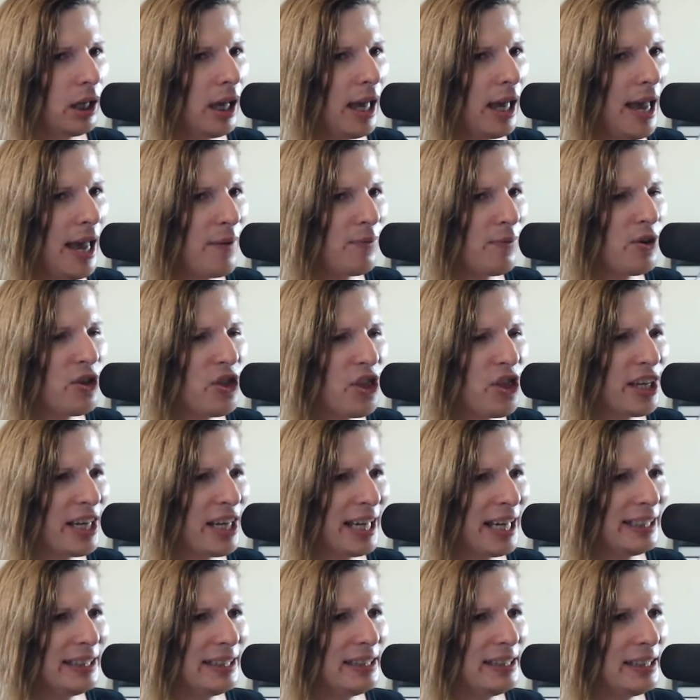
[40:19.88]
everything
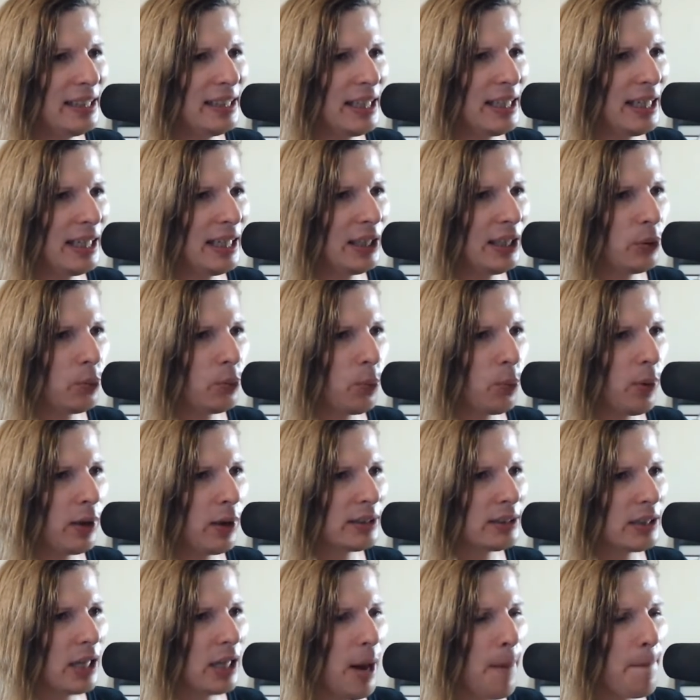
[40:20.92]
I did
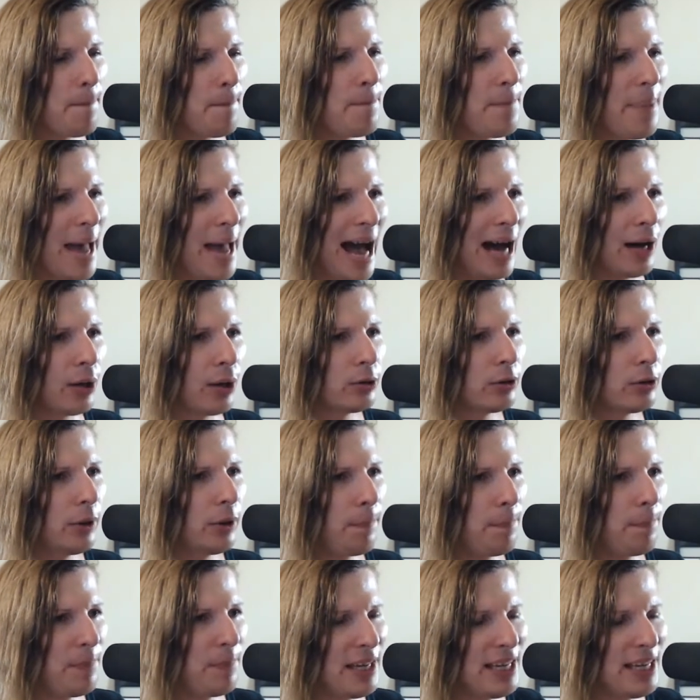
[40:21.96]
was about
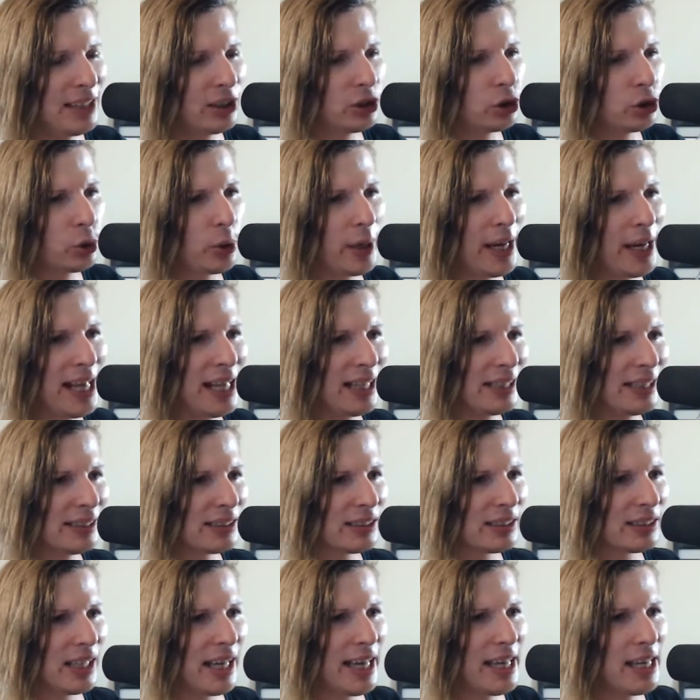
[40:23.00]
being
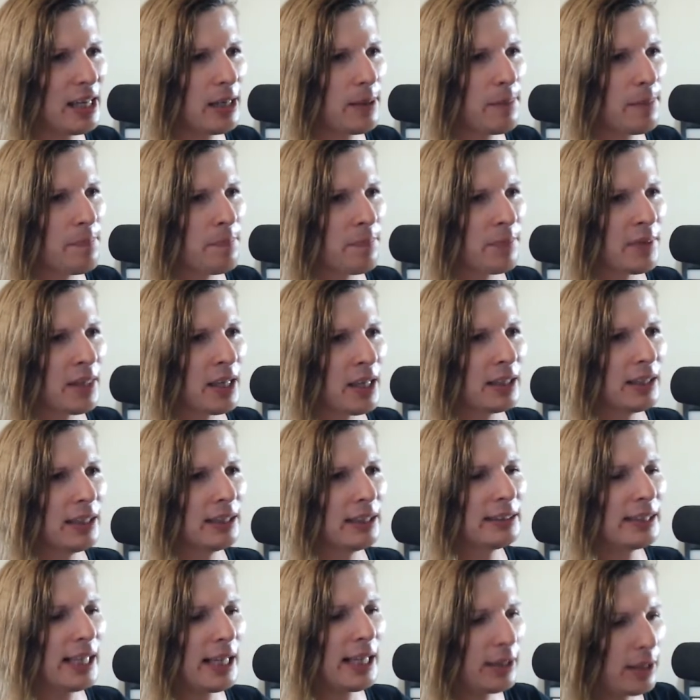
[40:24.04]
trans. Like they
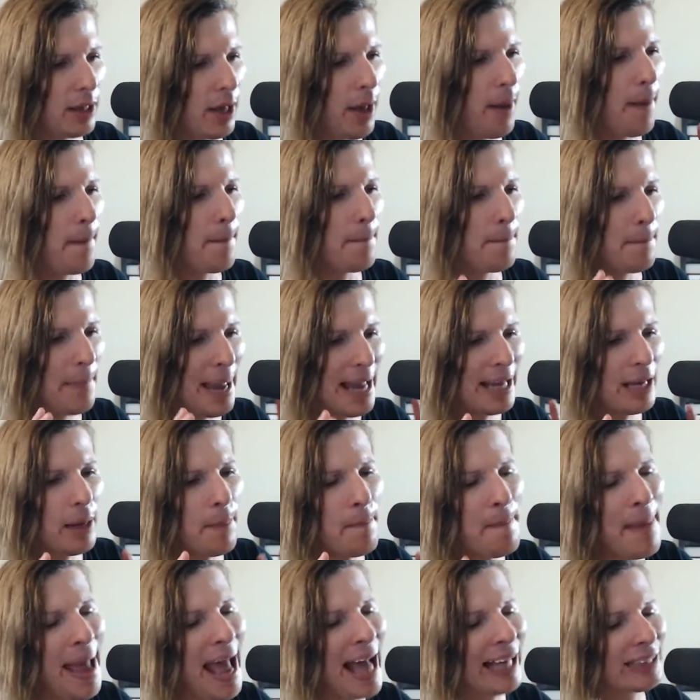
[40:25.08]
said, make a
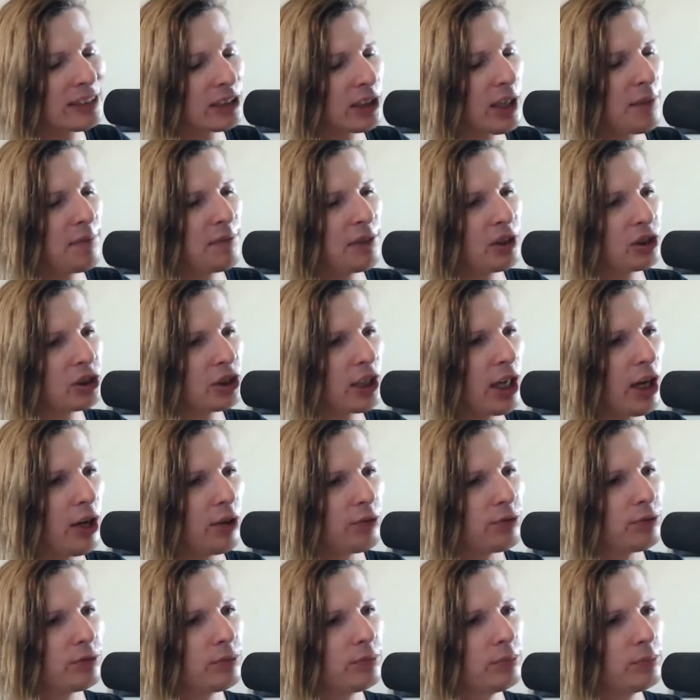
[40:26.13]
mask of
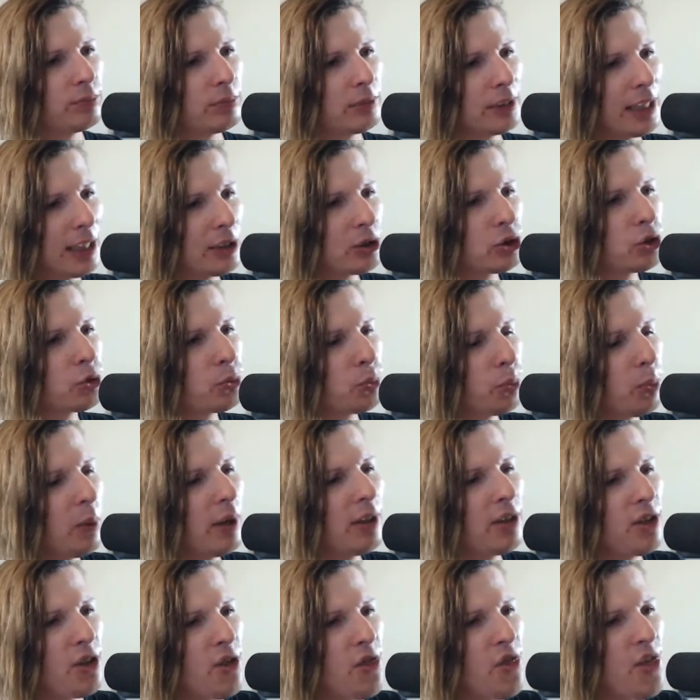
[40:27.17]
yourself. That's
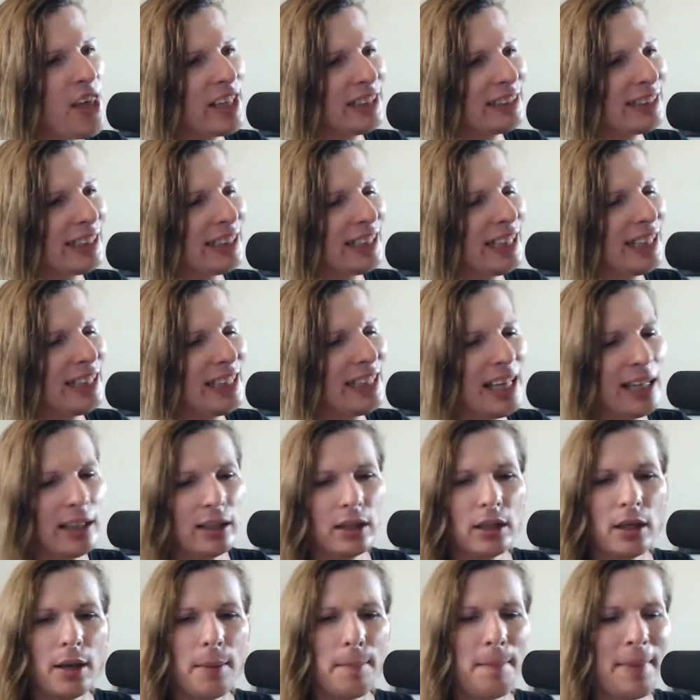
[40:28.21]
one of the things that they did.
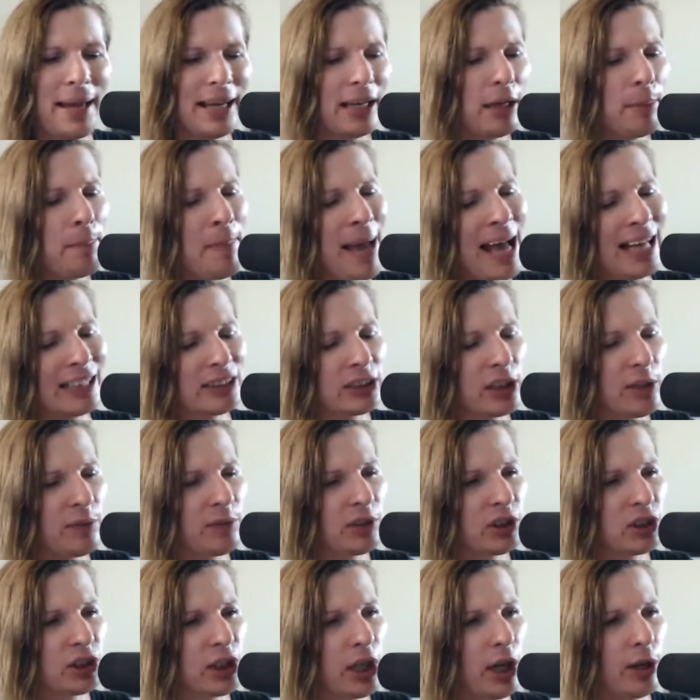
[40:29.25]
Make a mask of
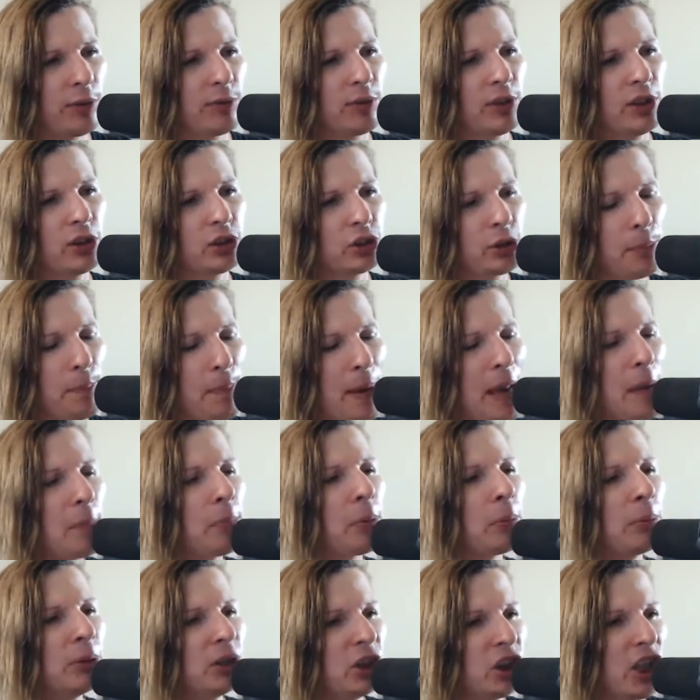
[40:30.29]
yourself. Here's some
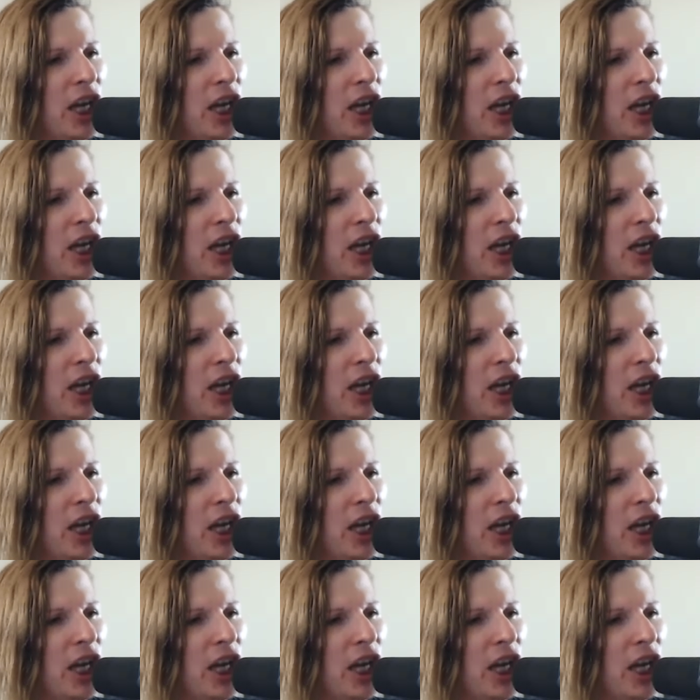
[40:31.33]
paper mache.